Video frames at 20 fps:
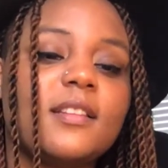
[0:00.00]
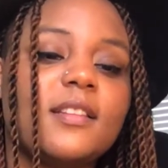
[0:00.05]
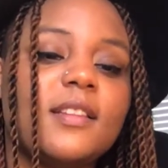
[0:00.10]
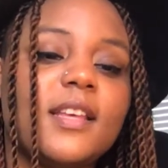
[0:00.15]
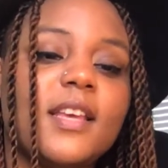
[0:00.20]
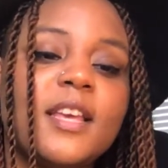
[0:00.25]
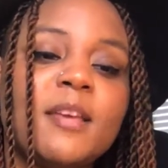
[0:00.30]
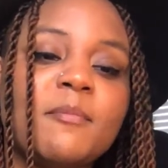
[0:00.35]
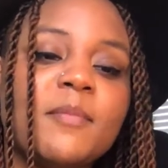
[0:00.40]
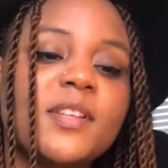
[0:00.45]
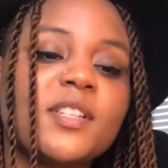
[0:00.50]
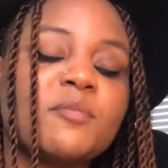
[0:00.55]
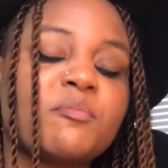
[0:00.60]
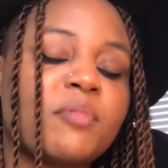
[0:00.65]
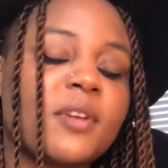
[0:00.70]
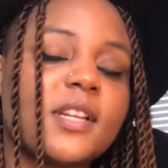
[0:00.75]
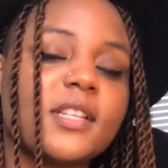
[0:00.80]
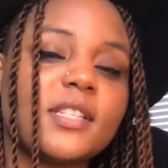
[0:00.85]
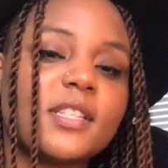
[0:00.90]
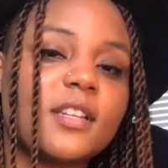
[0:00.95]
The image
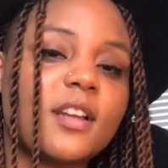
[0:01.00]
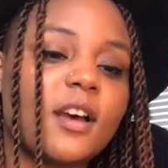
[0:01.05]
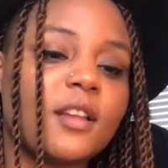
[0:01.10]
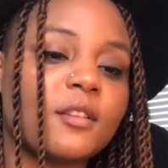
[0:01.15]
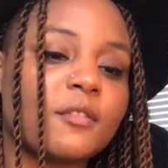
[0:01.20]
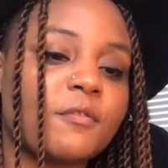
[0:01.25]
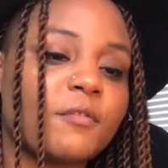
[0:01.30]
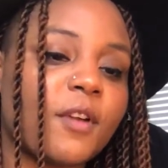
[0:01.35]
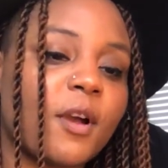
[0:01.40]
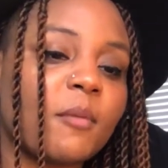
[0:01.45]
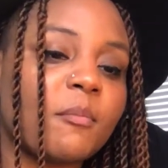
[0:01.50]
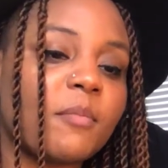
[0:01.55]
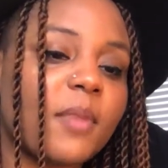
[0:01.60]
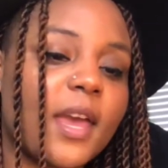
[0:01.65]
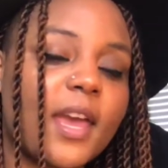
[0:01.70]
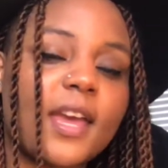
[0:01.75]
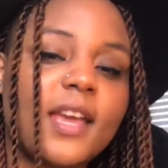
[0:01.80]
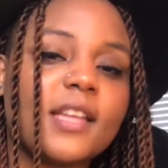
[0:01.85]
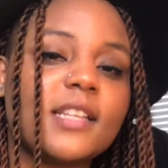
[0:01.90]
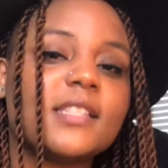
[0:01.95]
printed on the front
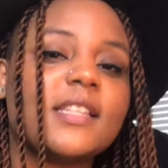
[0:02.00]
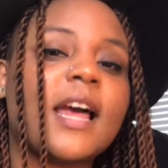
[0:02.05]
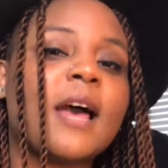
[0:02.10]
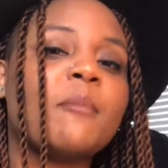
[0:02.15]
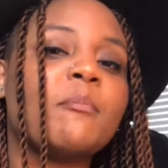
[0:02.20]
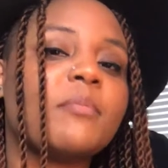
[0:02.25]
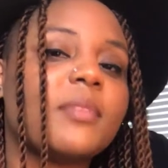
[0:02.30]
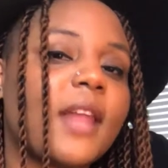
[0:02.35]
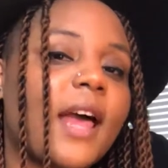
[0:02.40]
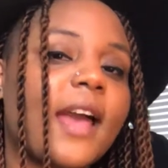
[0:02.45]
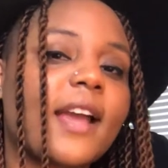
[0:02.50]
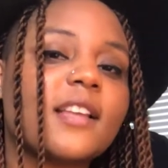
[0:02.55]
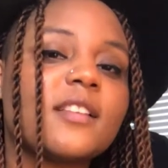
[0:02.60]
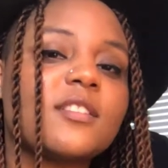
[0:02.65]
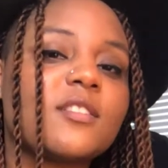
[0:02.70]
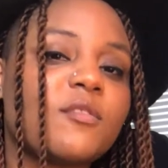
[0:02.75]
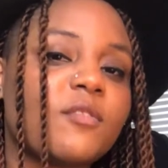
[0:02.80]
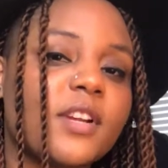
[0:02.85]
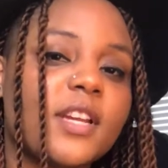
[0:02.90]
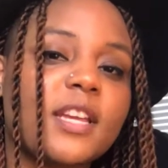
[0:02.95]
page, that black
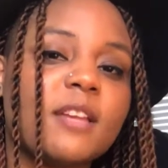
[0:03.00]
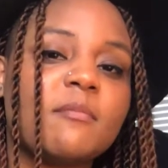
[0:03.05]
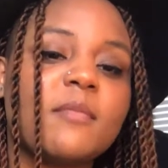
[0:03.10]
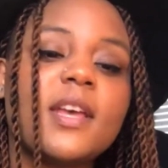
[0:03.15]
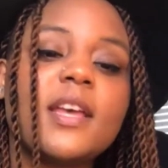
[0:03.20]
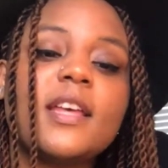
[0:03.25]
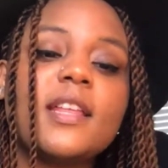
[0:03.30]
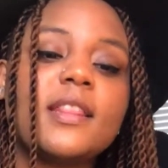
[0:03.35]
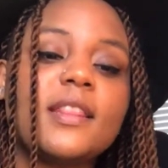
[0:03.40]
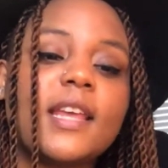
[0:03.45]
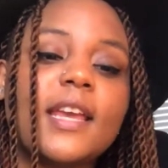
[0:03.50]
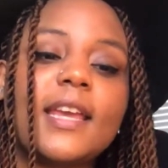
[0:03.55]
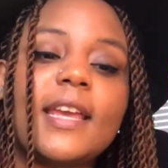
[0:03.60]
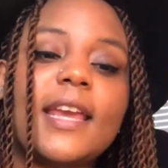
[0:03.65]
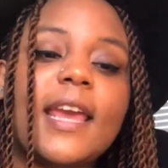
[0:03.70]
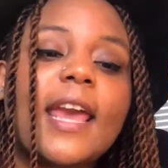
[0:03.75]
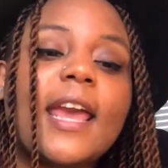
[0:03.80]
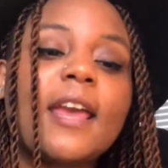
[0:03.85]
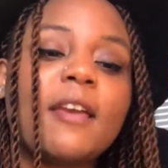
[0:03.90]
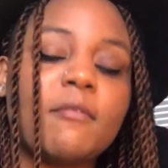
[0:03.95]
screen they
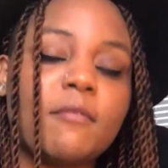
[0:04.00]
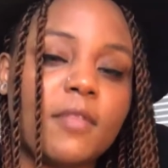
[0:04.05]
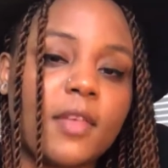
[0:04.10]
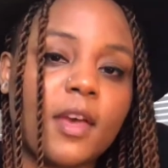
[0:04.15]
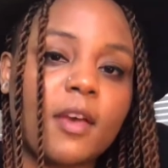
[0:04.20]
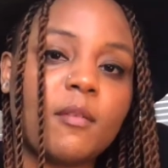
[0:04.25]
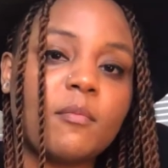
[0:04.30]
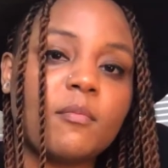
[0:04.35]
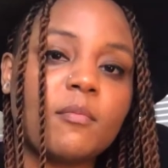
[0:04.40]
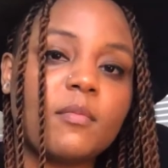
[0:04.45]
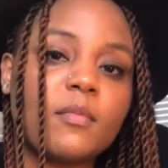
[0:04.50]
gave them.